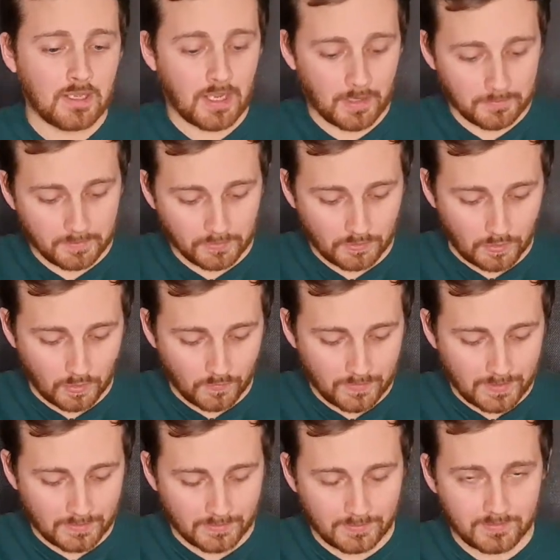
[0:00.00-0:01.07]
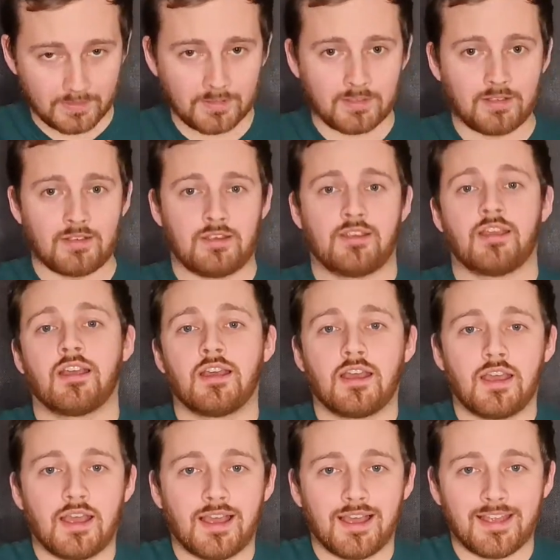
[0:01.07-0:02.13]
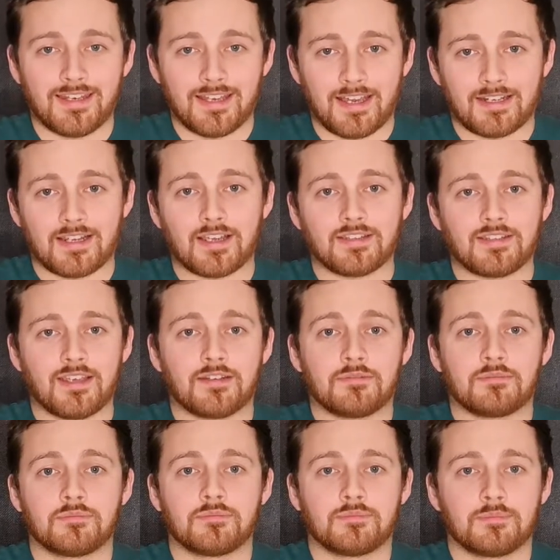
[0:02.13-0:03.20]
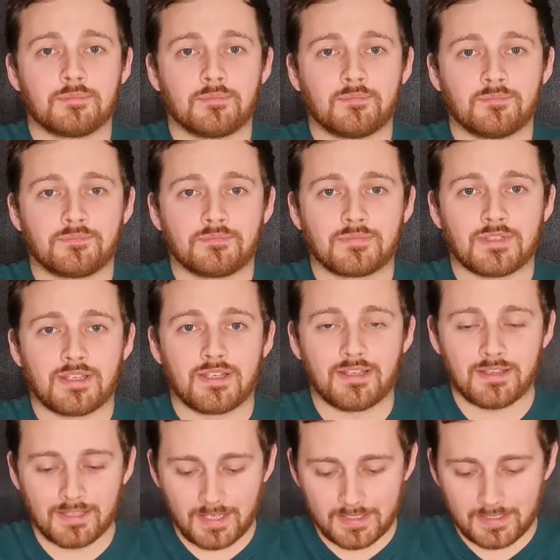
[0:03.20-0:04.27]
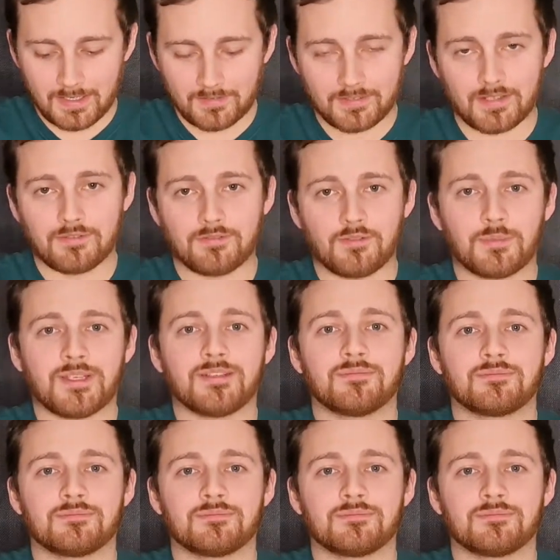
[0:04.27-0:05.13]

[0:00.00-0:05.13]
I'm going to score this a 9 out of 10. 9 out of 10 for me.